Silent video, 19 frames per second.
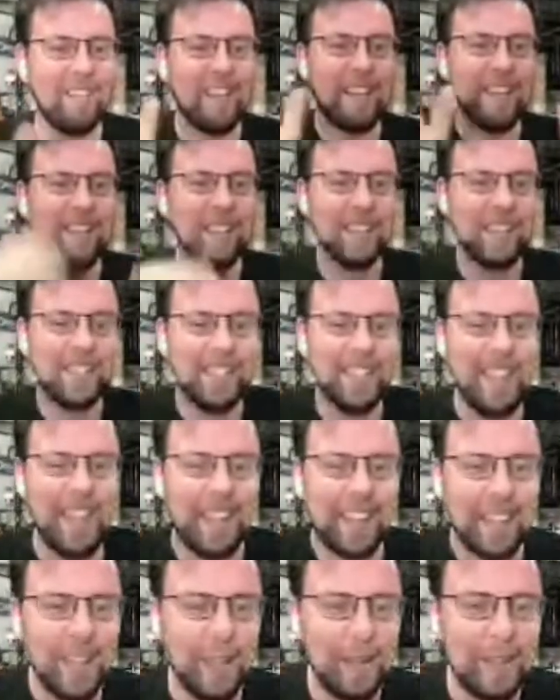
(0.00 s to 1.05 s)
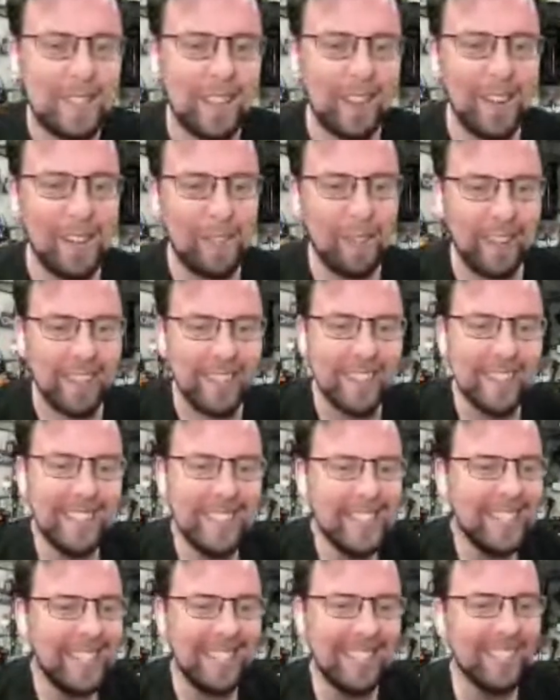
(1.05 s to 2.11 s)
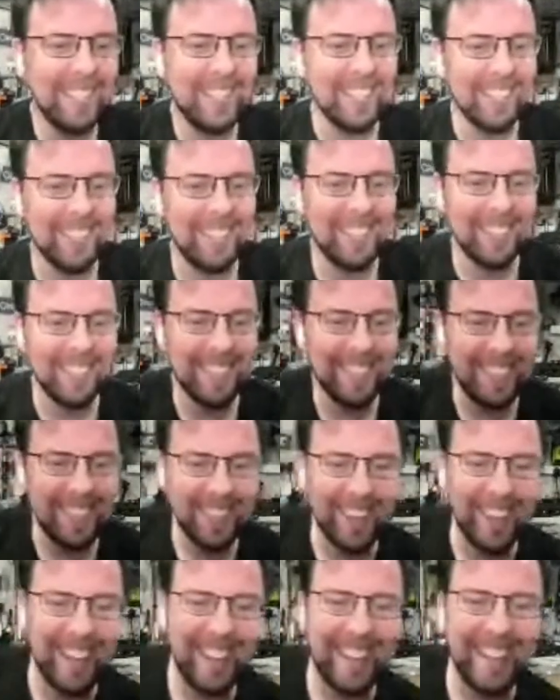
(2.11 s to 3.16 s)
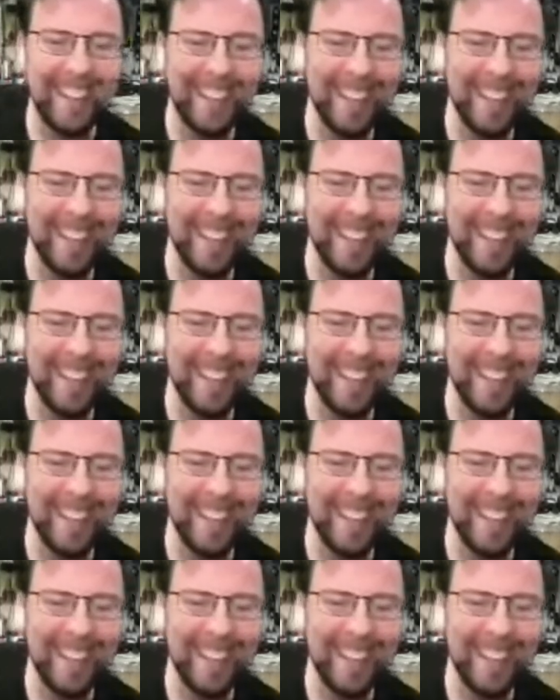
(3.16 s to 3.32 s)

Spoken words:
Totally. Yeah, it'll be totally fine. You'll yeah.